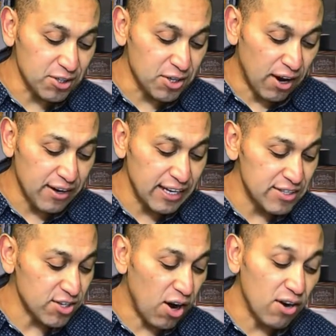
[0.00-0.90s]
guard
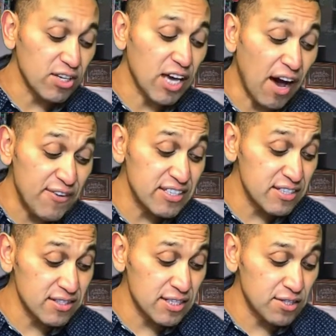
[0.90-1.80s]
against all
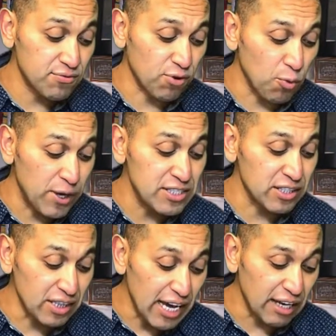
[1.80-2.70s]
covetousness, for one's
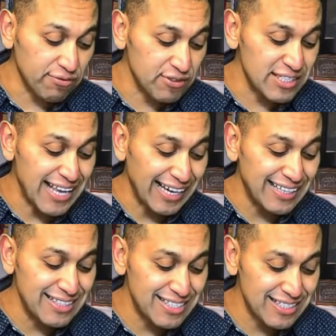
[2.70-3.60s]
life does not
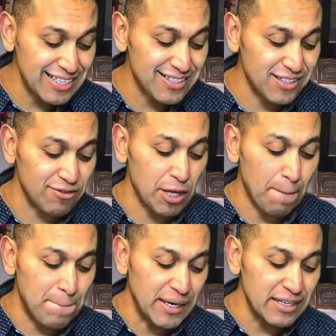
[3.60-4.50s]
consist of the
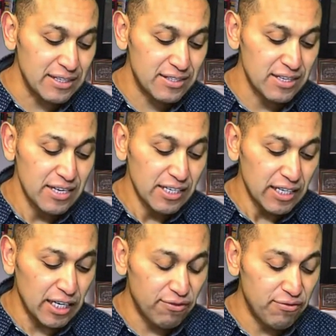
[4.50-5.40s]
abundance
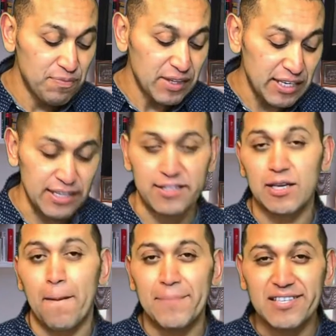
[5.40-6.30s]
of his
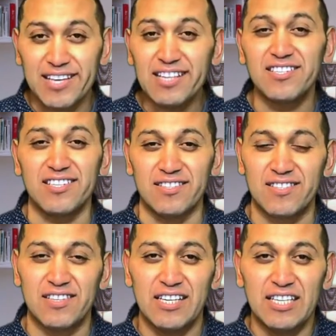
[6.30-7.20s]

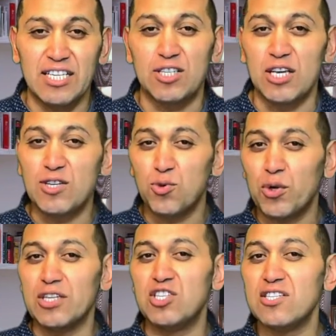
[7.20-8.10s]
possessions. Jesus
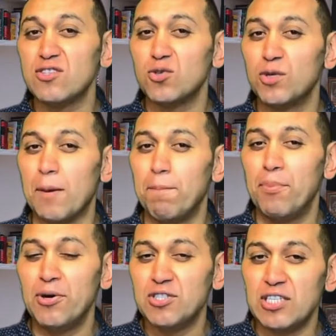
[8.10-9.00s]
is already
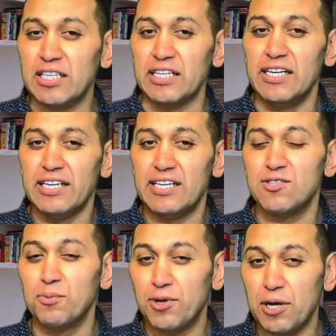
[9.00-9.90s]
pushing. He's
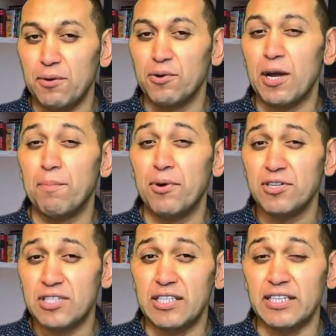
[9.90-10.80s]
already
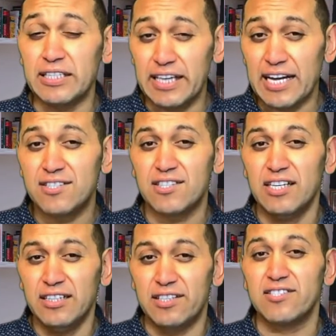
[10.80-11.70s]
pushing against
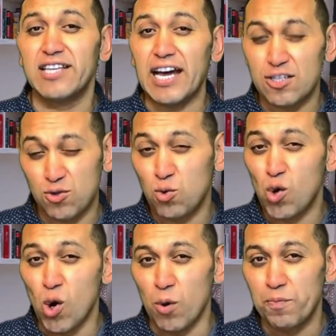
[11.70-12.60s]
the status
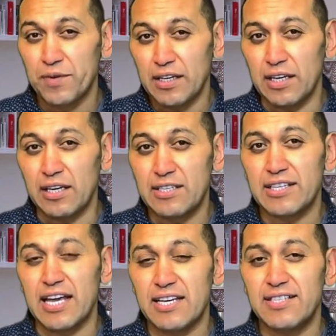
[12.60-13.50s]
quo.
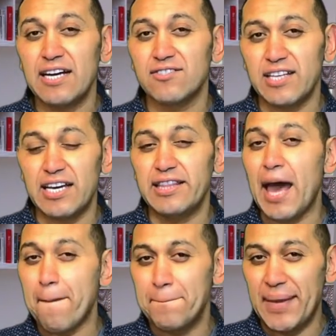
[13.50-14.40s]
He's now saying
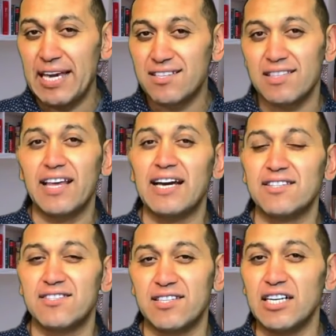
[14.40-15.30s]
that baseline
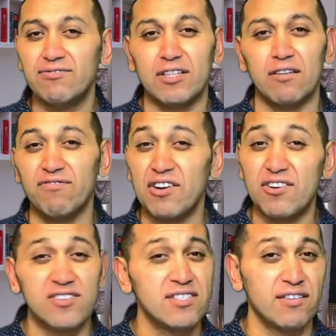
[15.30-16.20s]
stuff that the
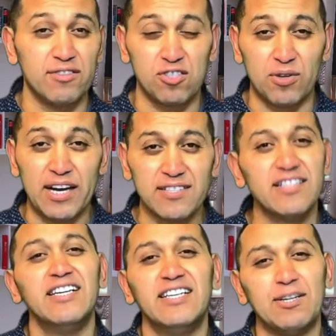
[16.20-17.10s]
Pharisees have addressed.
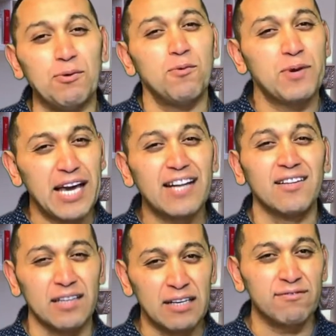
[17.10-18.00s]
We got to
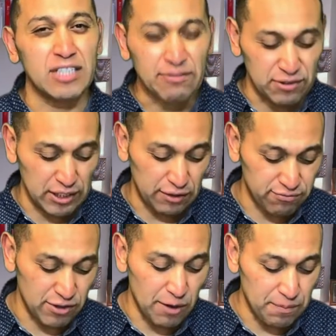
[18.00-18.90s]
live differently
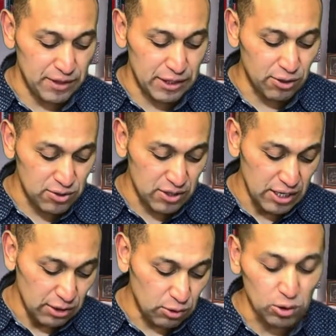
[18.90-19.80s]
from those
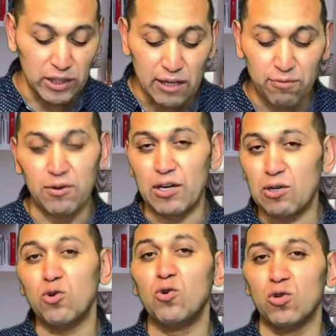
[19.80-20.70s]
who
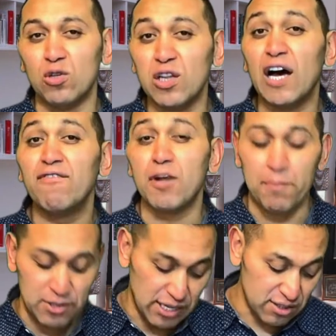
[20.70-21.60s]
love their
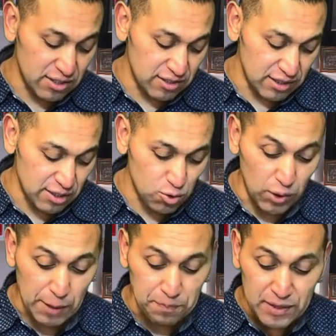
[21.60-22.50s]
possessions in this way.